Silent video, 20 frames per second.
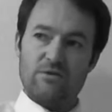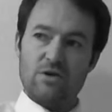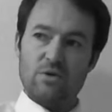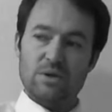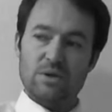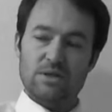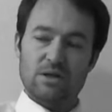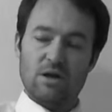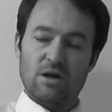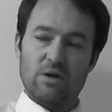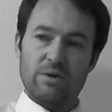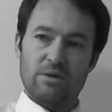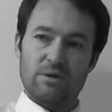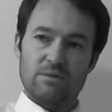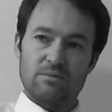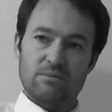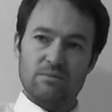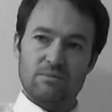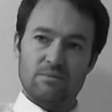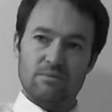you were to go
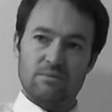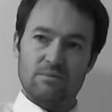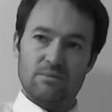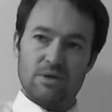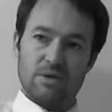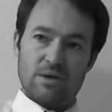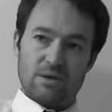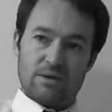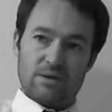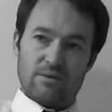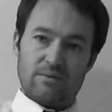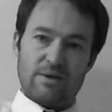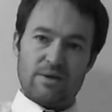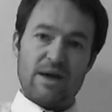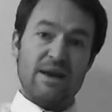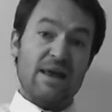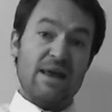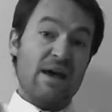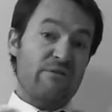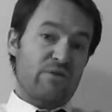and
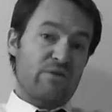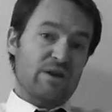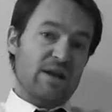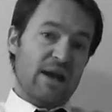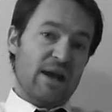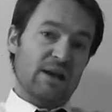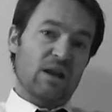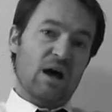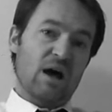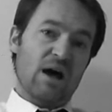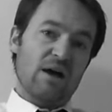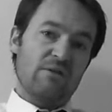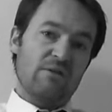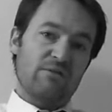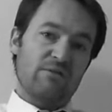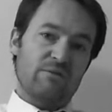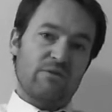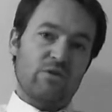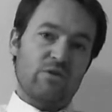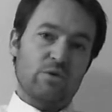in everyday
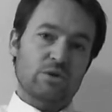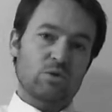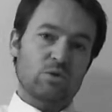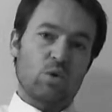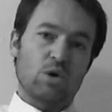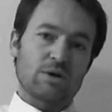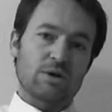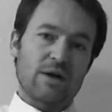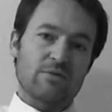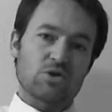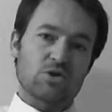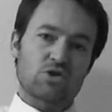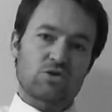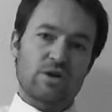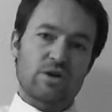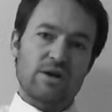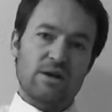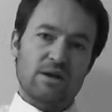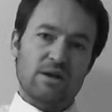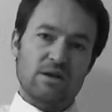life, if you were to walk down the
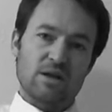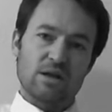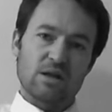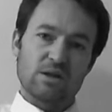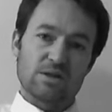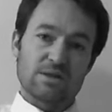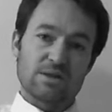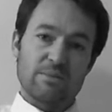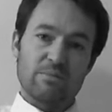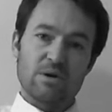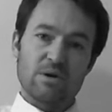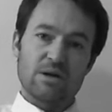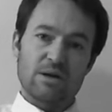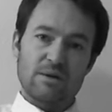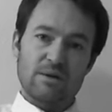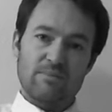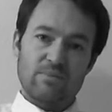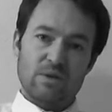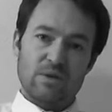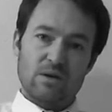street and kill somebody,
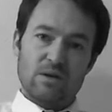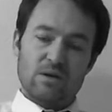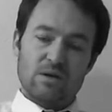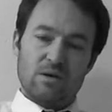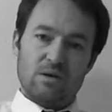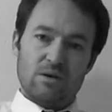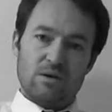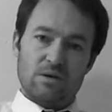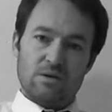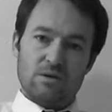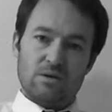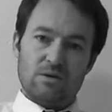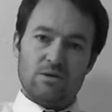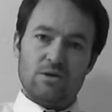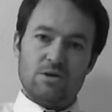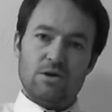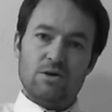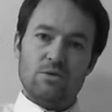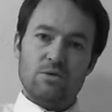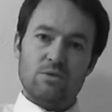
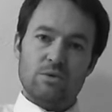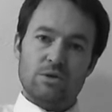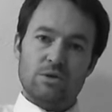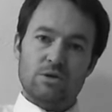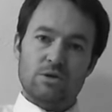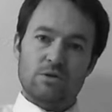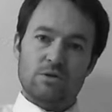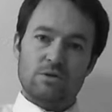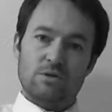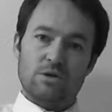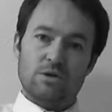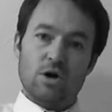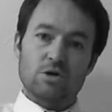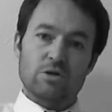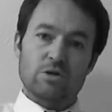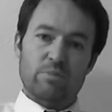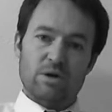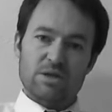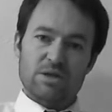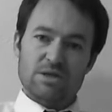you'd go to
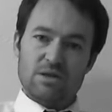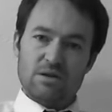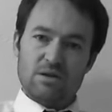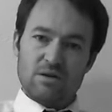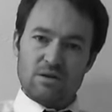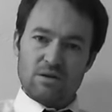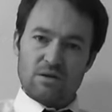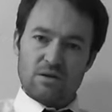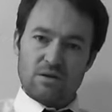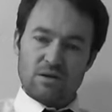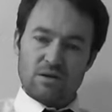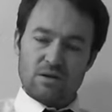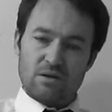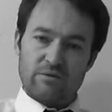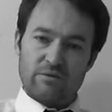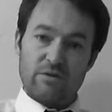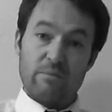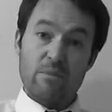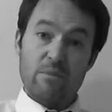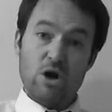prison
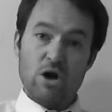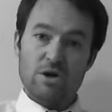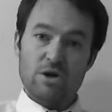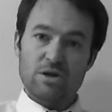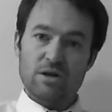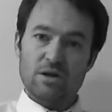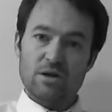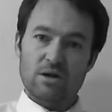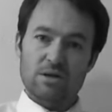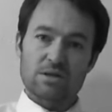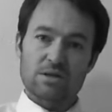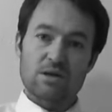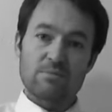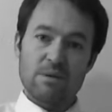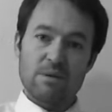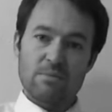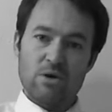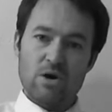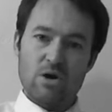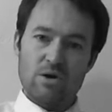for murder because it'd be
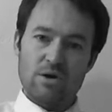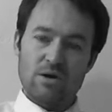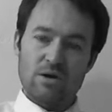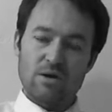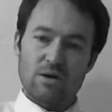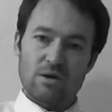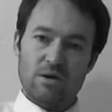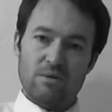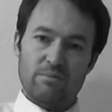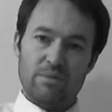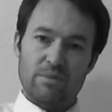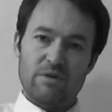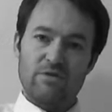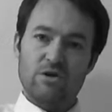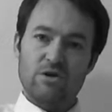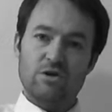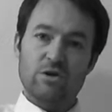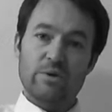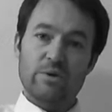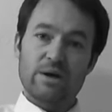murder. But if you
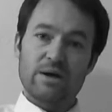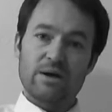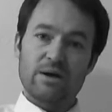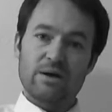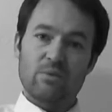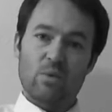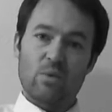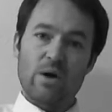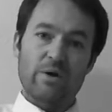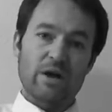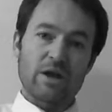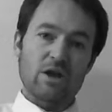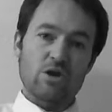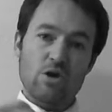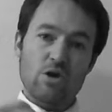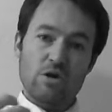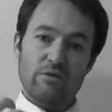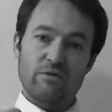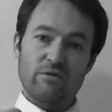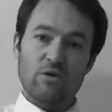do it wearing a
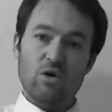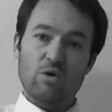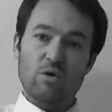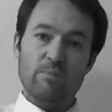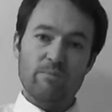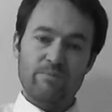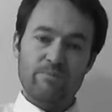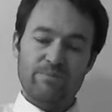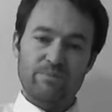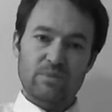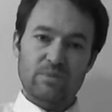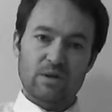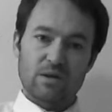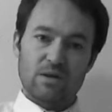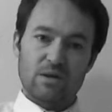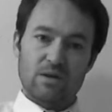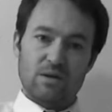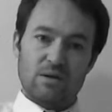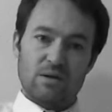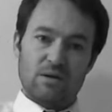uniform,
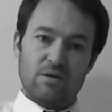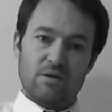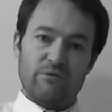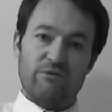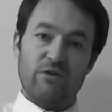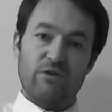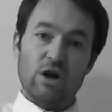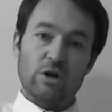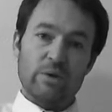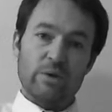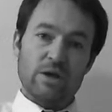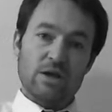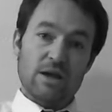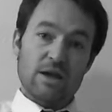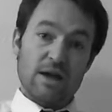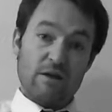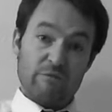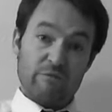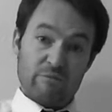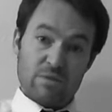following your
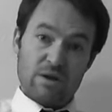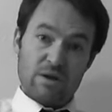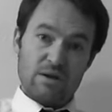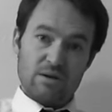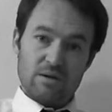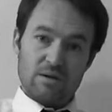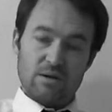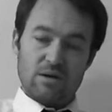government,